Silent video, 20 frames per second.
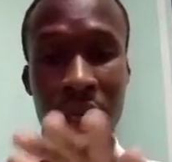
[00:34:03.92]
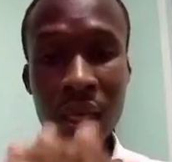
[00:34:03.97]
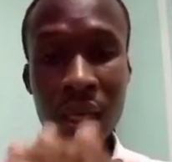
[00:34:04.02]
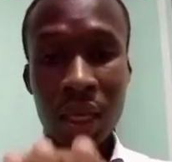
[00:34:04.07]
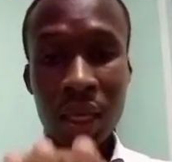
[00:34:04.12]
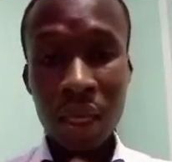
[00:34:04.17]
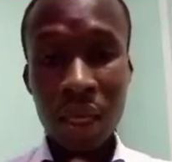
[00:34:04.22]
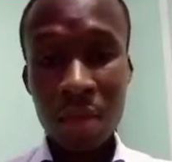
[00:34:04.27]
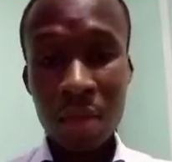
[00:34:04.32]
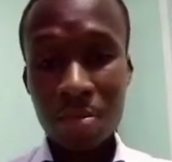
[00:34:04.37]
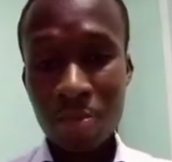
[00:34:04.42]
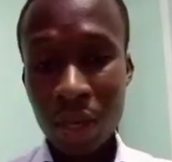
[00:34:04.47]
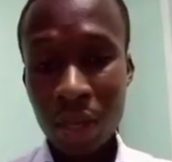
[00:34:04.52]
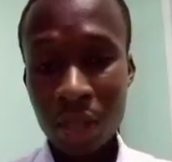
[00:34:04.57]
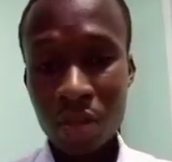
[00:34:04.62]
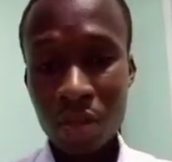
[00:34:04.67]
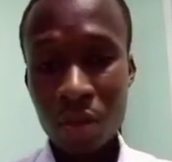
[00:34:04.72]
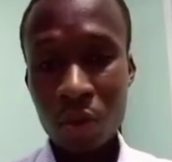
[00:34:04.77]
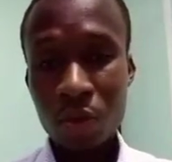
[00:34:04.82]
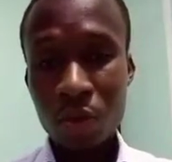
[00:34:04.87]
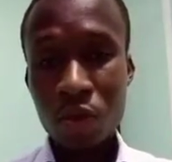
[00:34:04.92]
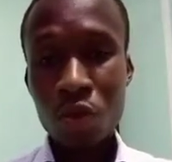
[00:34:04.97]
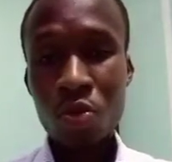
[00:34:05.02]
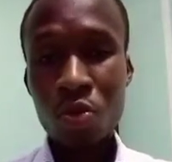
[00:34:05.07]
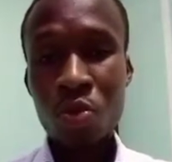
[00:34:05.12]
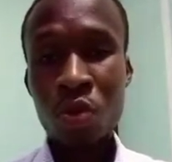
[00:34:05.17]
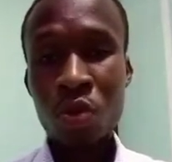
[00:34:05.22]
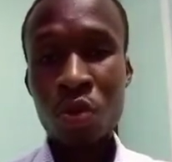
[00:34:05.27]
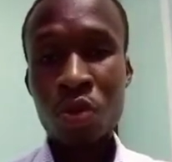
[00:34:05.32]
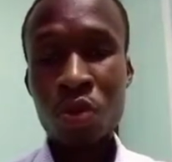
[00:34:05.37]
impact of two
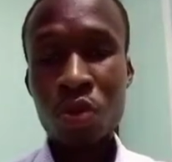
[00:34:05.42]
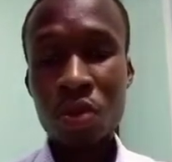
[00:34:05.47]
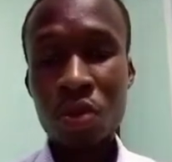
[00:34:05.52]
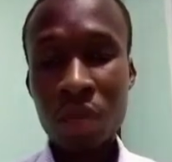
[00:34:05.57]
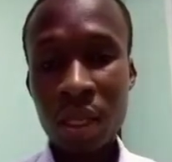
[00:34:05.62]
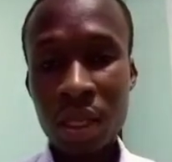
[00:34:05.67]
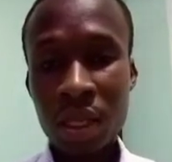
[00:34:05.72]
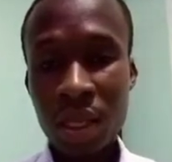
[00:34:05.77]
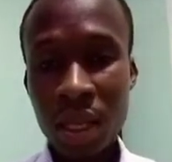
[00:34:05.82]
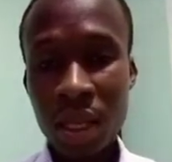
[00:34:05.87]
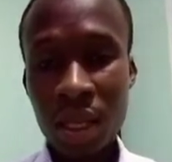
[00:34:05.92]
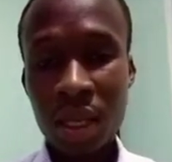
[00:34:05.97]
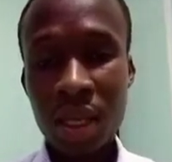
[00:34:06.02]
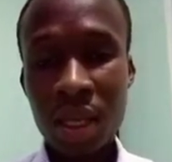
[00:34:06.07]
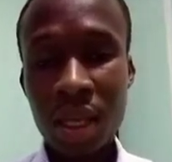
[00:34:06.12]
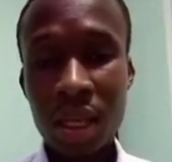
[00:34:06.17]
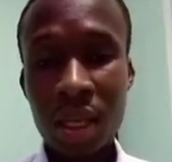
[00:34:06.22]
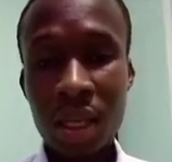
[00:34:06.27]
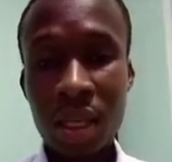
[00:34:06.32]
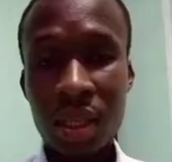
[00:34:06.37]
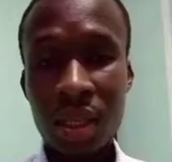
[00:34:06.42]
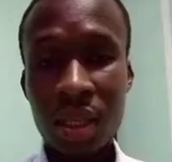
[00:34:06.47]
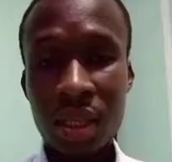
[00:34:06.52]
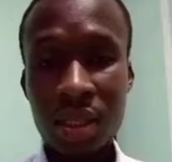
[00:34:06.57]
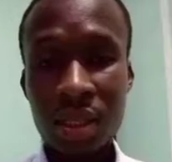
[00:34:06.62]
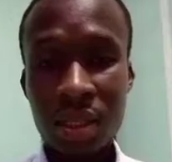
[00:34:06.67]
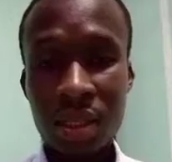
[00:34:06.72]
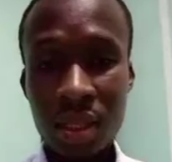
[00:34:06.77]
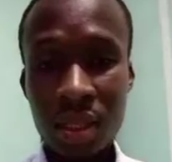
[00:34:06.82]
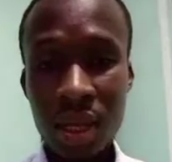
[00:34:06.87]
bones together. That
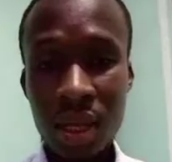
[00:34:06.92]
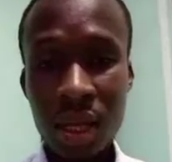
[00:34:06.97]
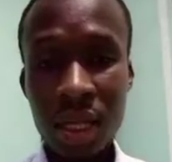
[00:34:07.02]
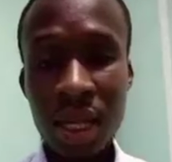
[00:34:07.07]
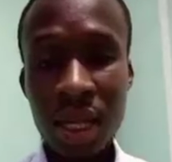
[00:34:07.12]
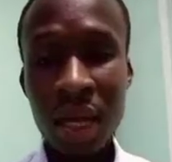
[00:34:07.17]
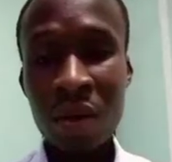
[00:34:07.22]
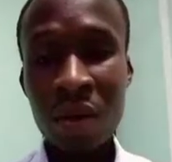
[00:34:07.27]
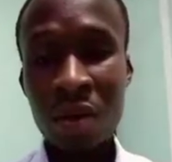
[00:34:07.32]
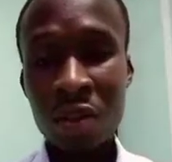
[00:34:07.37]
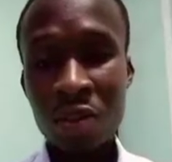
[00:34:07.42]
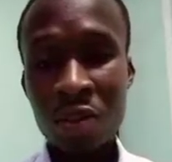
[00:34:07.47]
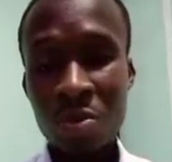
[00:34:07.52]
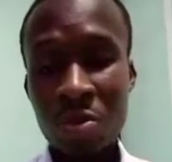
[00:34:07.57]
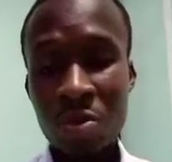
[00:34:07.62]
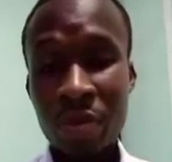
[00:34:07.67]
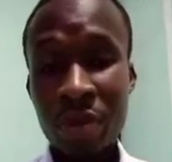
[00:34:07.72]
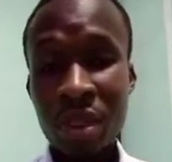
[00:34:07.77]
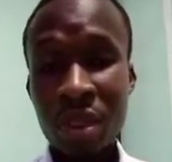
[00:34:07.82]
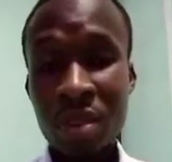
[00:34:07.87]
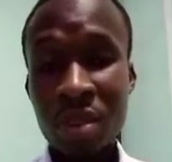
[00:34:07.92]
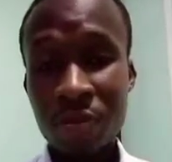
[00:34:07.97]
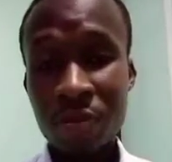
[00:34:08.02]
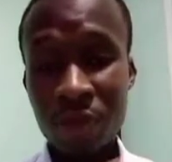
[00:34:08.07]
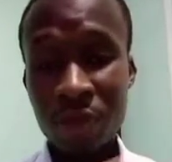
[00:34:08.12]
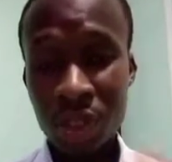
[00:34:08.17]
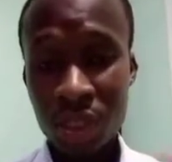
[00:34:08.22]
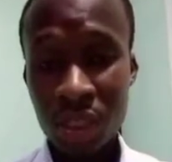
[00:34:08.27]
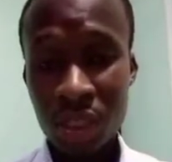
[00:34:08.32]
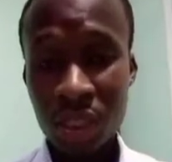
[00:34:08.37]
is allowing to prevent
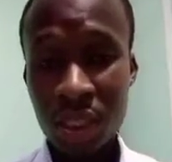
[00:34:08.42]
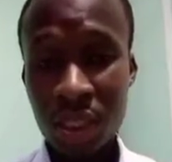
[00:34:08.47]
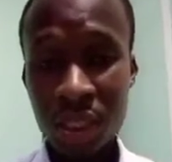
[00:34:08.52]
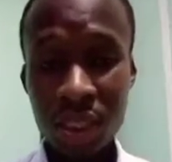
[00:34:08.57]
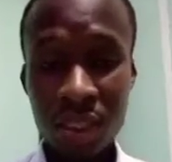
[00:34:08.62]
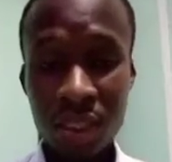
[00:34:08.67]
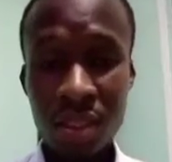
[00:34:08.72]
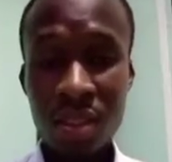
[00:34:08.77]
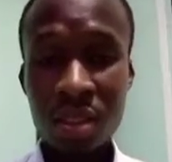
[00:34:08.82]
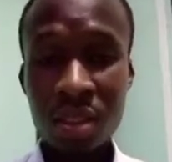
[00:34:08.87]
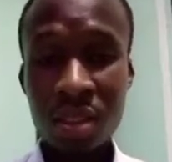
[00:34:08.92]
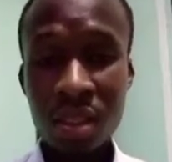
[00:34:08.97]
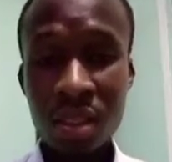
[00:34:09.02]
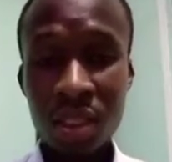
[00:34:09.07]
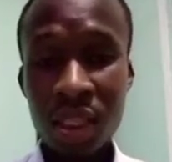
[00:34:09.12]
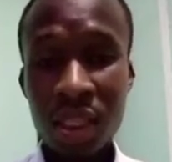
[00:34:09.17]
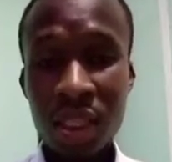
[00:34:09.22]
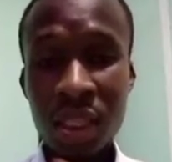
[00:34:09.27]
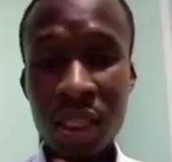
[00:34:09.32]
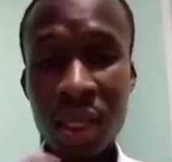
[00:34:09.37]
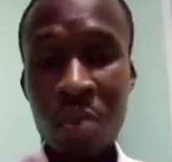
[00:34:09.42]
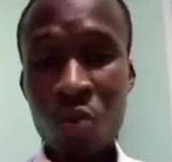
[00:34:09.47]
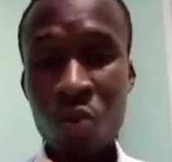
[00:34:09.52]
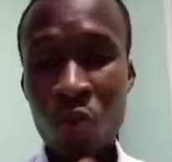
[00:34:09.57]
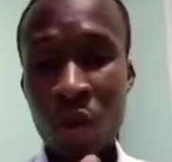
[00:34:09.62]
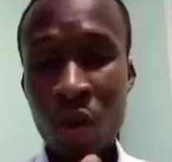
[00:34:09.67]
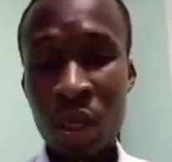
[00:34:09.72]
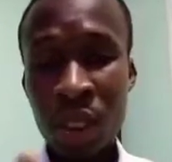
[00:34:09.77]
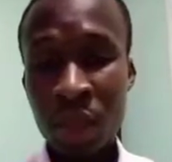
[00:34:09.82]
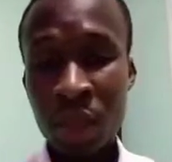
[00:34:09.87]
friction. That is them
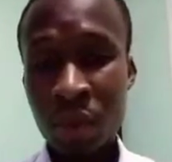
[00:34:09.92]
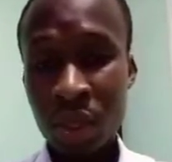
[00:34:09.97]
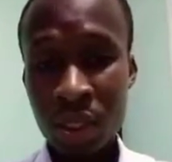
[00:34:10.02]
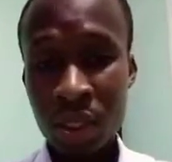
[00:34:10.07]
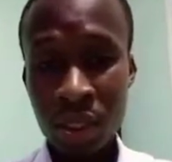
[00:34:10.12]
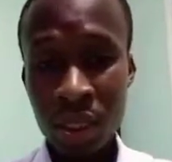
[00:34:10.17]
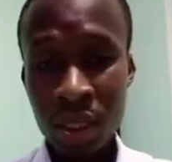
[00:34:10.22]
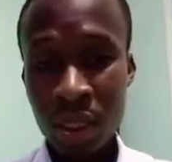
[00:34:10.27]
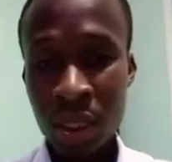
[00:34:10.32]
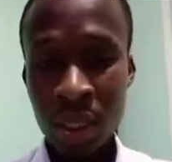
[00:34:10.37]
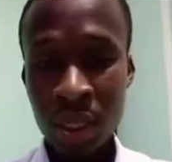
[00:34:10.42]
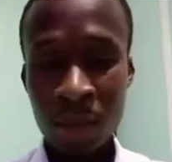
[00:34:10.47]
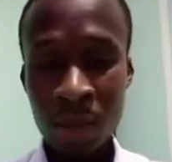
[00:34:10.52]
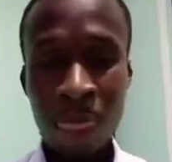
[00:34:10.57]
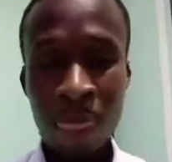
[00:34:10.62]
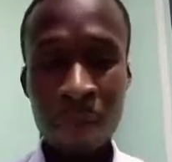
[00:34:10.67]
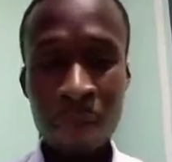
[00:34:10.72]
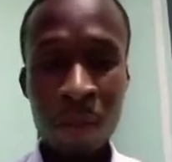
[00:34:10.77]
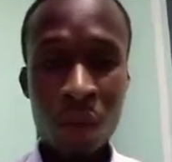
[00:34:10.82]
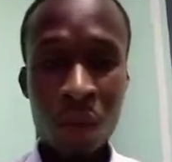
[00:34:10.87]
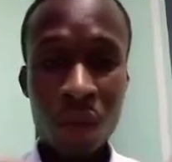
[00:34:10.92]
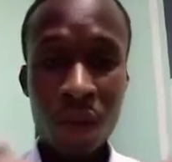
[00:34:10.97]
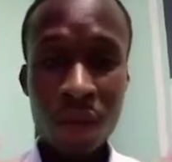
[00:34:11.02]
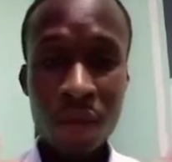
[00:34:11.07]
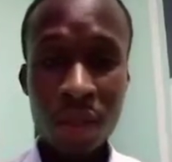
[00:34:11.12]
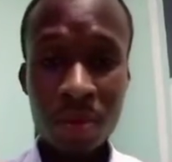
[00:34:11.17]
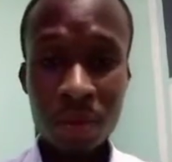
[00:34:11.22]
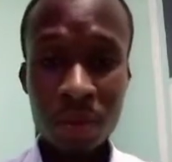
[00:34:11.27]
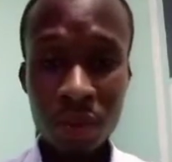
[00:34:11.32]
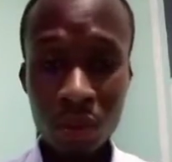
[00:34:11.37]
wearing away each other. We have
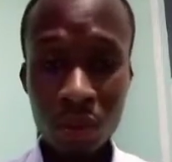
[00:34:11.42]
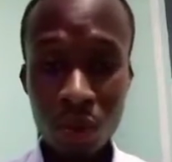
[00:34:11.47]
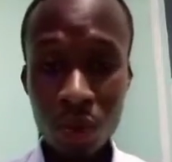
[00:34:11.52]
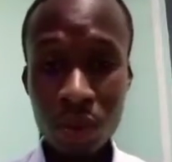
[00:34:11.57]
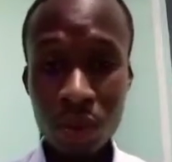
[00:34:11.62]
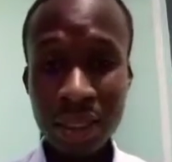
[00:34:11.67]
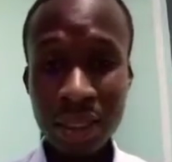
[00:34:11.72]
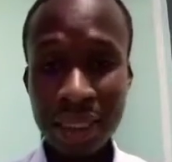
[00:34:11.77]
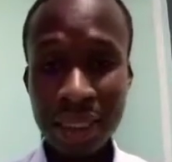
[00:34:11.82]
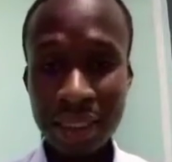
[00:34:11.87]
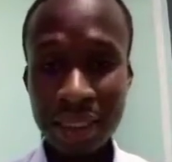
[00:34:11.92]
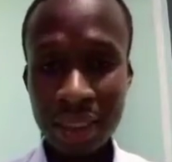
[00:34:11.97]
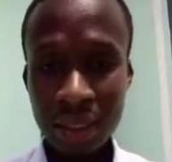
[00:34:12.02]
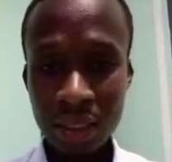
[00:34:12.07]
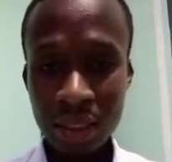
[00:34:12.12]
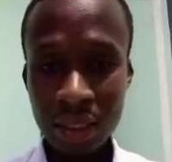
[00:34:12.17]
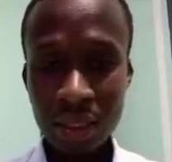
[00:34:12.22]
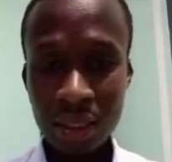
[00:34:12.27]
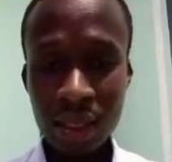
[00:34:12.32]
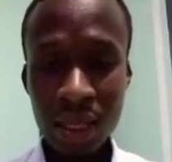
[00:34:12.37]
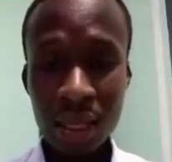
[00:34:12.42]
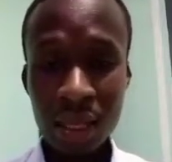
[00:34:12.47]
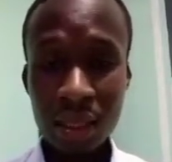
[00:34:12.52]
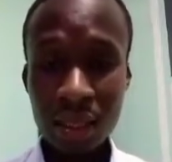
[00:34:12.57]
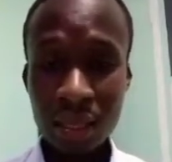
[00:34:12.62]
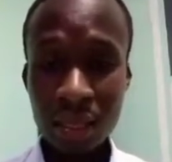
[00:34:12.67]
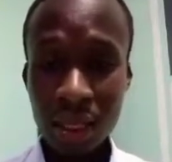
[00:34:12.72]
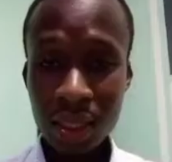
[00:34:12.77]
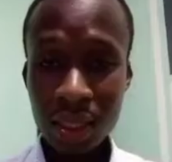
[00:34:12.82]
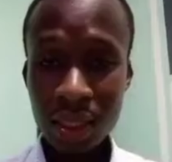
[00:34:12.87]
something we call cartilage, and this
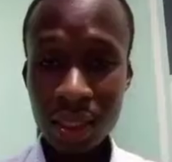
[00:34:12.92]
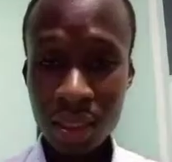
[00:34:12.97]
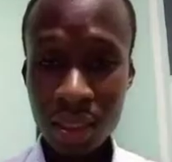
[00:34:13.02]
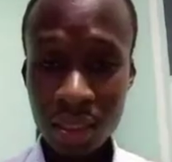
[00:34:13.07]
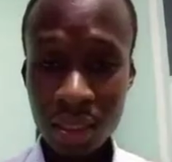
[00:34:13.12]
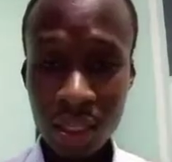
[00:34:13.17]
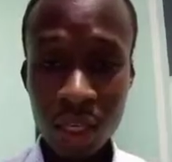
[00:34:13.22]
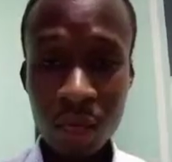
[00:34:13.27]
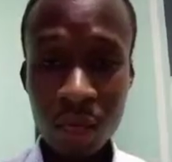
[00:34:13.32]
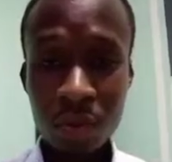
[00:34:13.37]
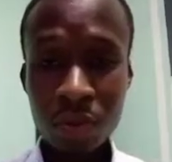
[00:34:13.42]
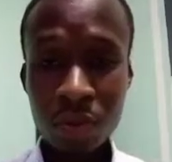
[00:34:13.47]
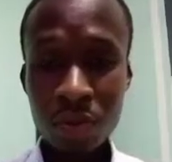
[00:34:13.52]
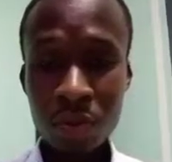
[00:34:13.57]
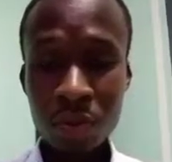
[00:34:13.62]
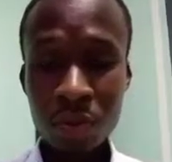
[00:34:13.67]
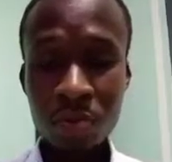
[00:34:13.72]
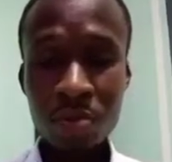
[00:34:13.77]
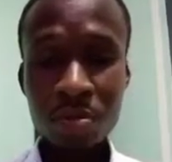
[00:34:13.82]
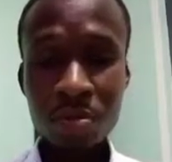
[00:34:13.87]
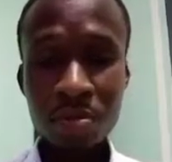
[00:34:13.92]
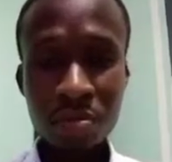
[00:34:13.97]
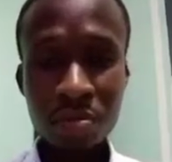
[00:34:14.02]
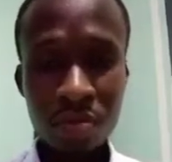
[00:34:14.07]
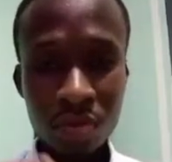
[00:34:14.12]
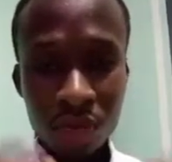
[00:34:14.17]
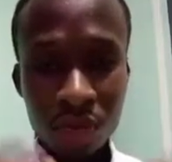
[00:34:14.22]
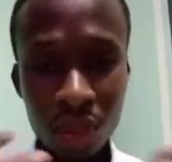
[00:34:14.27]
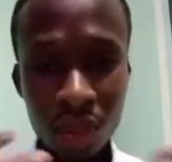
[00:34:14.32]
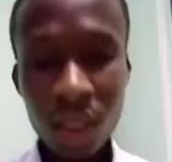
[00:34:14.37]
cartilage helps to
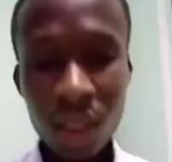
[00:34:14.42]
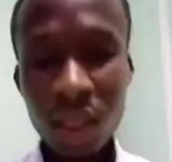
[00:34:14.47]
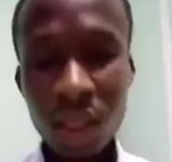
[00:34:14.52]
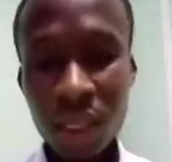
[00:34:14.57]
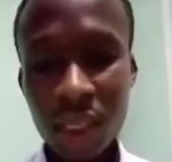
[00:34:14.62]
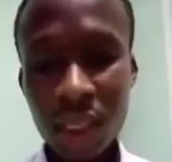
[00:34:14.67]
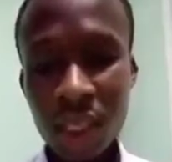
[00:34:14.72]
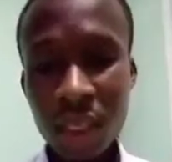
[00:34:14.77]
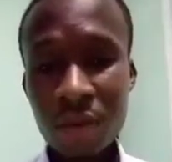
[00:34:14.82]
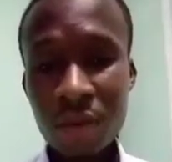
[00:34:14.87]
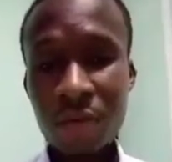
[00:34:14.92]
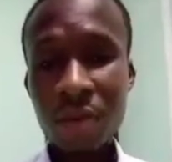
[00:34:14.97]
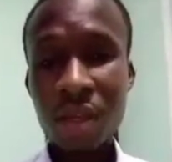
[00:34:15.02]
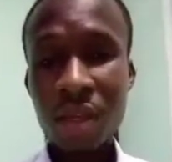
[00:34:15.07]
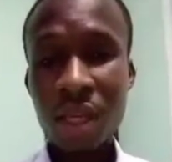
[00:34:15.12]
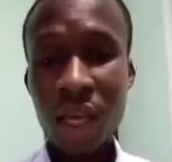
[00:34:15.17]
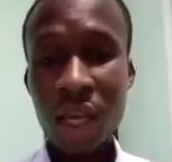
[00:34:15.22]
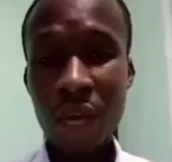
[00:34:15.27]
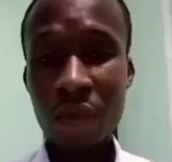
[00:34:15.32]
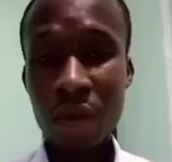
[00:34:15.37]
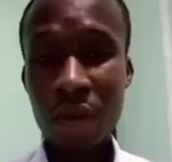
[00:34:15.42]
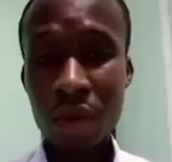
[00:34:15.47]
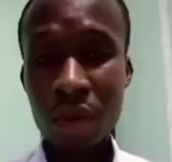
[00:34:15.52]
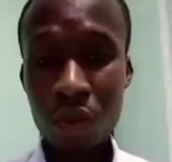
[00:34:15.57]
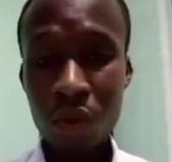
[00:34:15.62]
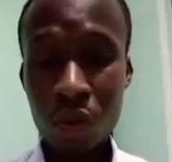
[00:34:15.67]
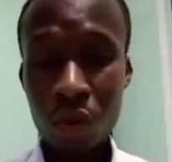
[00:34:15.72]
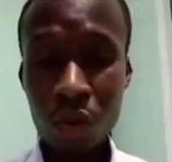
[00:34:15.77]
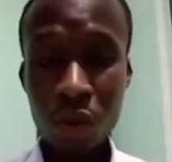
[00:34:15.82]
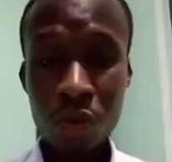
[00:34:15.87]
give a very
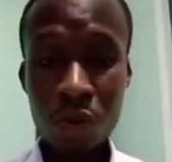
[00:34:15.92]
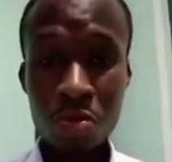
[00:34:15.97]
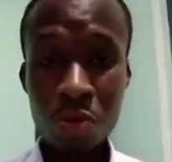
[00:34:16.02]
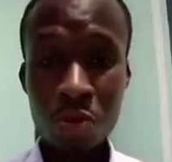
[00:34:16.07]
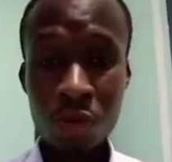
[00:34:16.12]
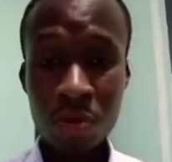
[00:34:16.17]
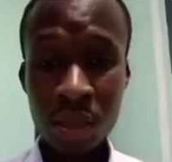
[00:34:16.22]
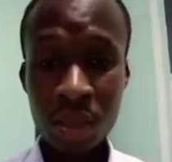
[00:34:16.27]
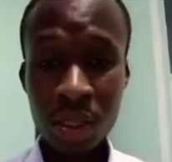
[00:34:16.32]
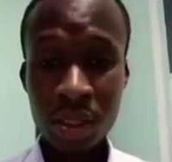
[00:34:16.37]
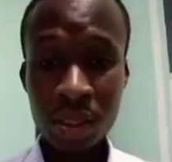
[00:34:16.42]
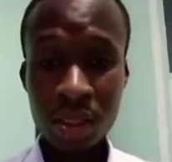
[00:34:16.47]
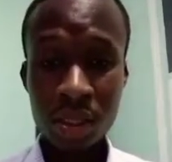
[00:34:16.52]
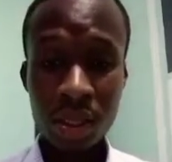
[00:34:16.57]
good movement